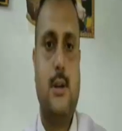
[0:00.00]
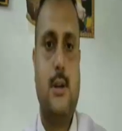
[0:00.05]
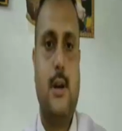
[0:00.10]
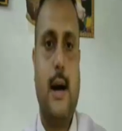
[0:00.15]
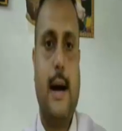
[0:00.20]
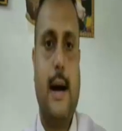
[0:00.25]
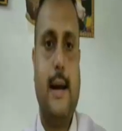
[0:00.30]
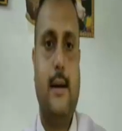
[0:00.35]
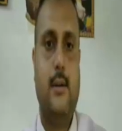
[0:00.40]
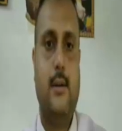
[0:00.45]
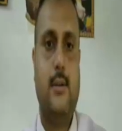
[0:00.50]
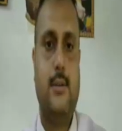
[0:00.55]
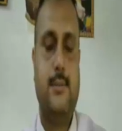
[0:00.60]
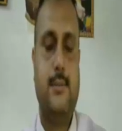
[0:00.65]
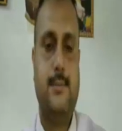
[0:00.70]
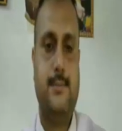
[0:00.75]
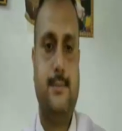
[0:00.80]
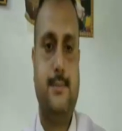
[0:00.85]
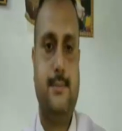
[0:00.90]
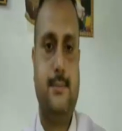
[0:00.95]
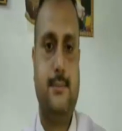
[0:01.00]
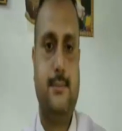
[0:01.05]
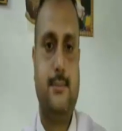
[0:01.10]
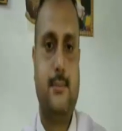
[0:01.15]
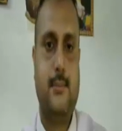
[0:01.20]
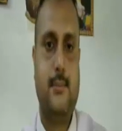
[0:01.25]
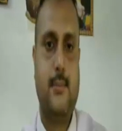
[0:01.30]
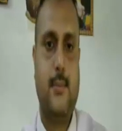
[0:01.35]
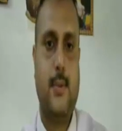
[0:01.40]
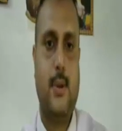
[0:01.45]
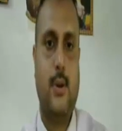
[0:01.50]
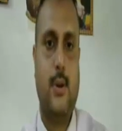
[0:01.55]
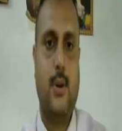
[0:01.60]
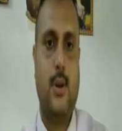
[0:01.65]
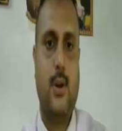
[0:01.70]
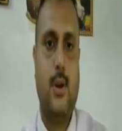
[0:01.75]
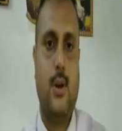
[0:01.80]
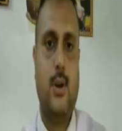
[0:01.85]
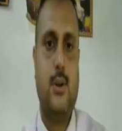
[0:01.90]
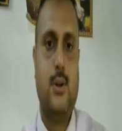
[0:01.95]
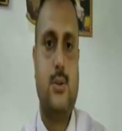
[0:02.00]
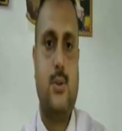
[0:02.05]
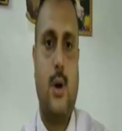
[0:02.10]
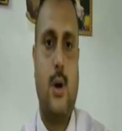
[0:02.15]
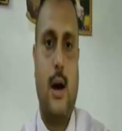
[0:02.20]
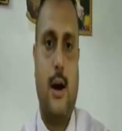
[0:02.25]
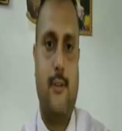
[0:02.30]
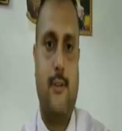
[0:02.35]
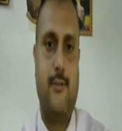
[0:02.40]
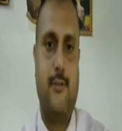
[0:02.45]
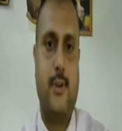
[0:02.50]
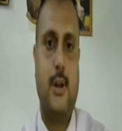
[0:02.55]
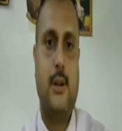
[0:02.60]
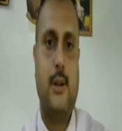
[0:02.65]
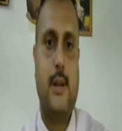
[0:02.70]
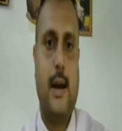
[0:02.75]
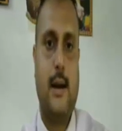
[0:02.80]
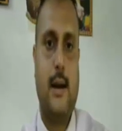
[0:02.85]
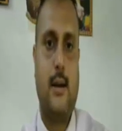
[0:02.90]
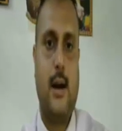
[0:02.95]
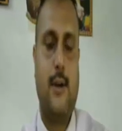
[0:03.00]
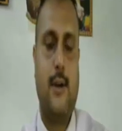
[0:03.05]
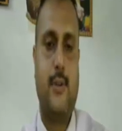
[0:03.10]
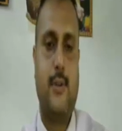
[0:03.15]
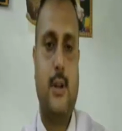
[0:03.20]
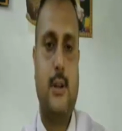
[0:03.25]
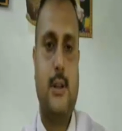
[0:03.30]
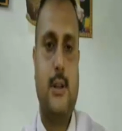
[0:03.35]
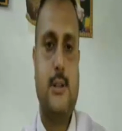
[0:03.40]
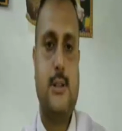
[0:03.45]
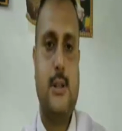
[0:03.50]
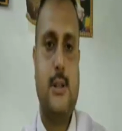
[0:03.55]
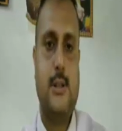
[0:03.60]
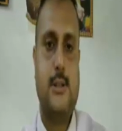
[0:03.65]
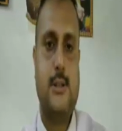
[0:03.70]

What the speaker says: died. So after that, after this